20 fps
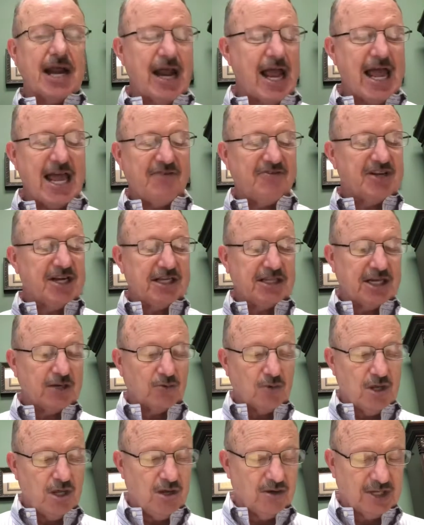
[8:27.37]
I haven't done anything
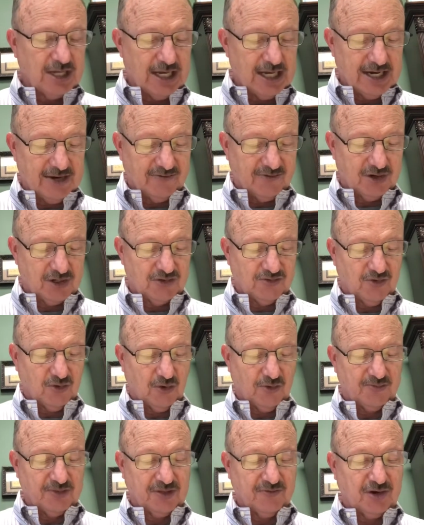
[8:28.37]
wrong, God, in verse
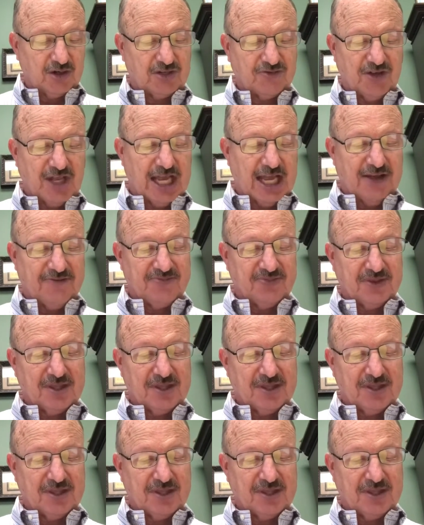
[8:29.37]
4, verse 5.